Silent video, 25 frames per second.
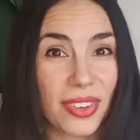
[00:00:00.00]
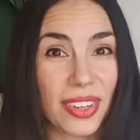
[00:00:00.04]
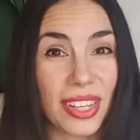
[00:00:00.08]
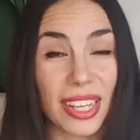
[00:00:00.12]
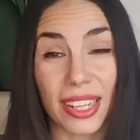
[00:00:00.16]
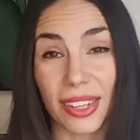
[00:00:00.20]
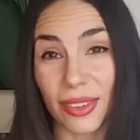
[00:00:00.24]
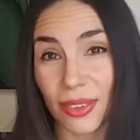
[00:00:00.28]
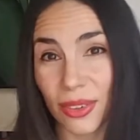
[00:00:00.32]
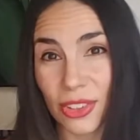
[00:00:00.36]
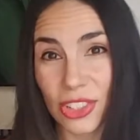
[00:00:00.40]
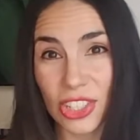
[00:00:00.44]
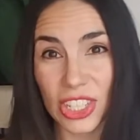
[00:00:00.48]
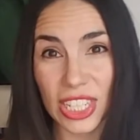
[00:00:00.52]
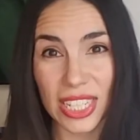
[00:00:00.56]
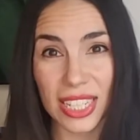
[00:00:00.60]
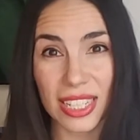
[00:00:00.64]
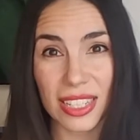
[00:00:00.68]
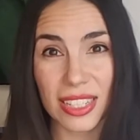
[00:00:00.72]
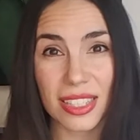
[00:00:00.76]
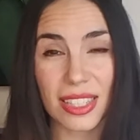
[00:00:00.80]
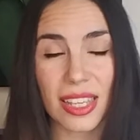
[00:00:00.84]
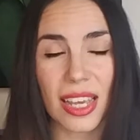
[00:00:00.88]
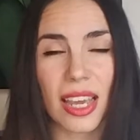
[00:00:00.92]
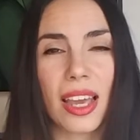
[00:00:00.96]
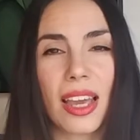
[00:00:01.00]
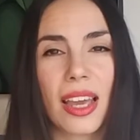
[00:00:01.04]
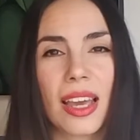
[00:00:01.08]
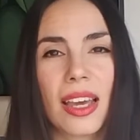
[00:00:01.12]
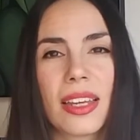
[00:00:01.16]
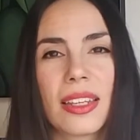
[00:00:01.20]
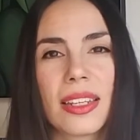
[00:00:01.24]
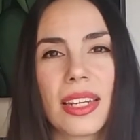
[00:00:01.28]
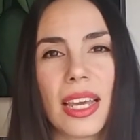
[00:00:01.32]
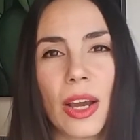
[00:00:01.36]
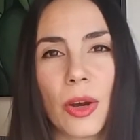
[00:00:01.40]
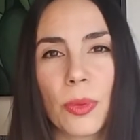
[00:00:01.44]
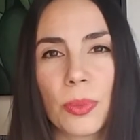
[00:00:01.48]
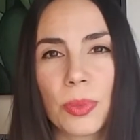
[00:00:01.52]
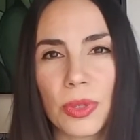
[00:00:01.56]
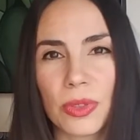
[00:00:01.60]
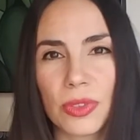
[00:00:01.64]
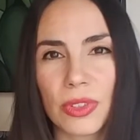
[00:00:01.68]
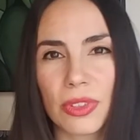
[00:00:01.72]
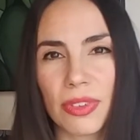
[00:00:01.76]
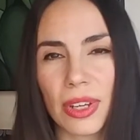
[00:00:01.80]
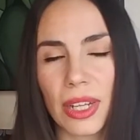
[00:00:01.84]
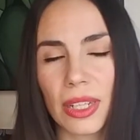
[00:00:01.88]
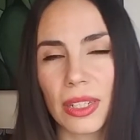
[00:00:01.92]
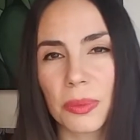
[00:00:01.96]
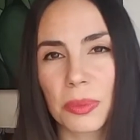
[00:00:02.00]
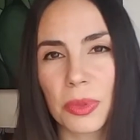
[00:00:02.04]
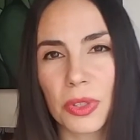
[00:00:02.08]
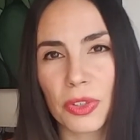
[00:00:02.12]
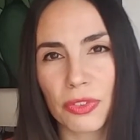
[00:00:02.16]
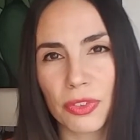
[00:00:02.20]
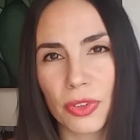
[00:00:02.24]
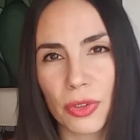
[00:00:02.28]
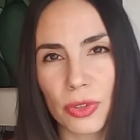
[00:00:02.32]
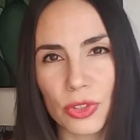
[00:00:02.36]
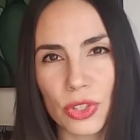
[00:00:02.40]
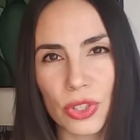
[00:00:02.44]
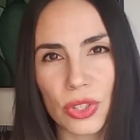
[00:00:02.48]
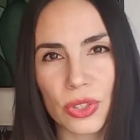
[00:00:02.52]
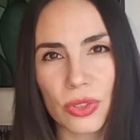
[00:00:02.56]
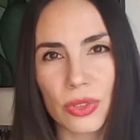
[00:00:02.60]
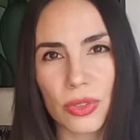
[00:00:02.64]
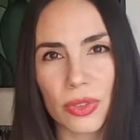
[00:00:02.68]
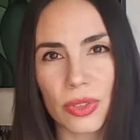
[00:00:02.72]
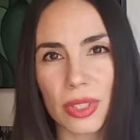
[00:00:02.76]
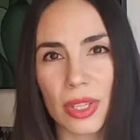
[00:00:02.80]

energies and help you develop your virtues,